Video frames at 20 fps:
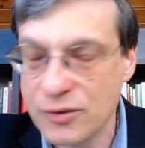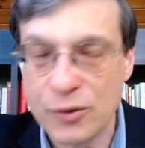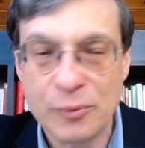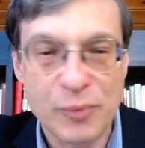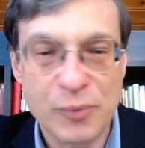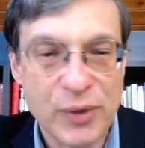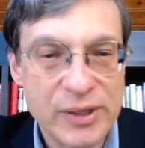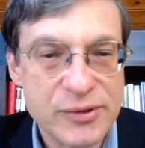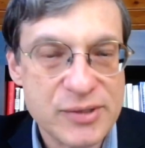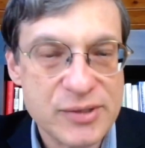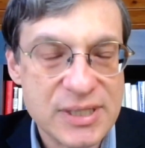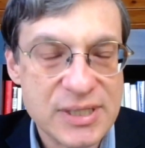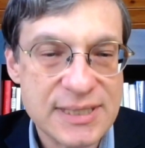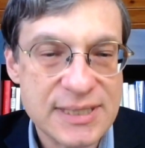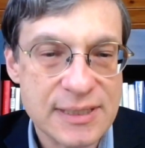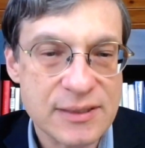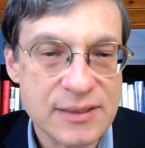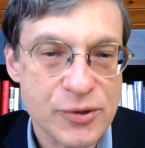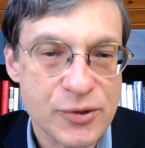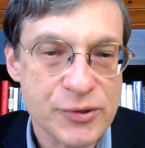her brothers and
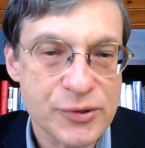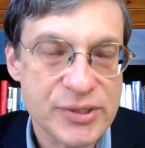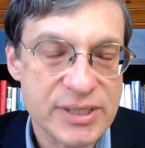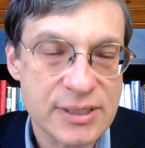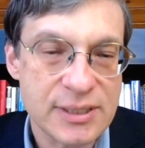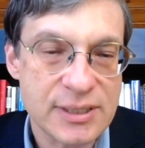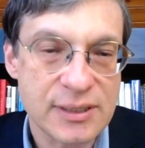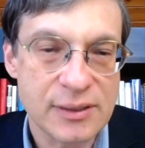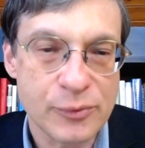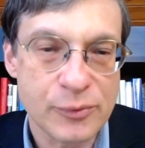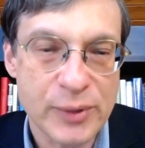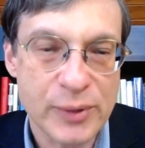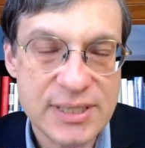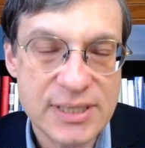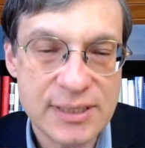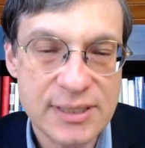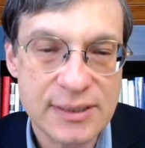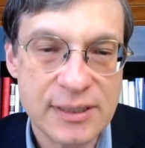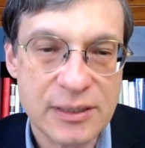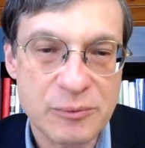sisters and to the
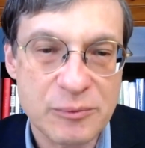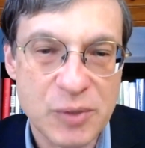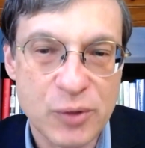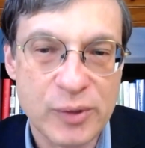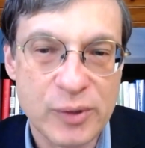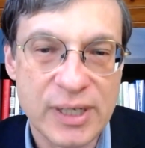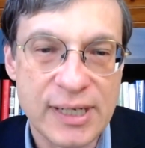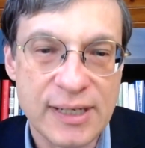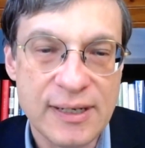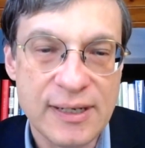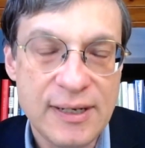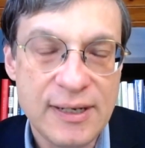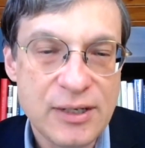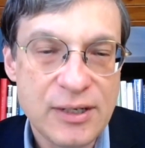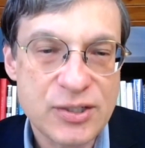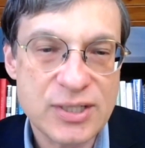rest of the community.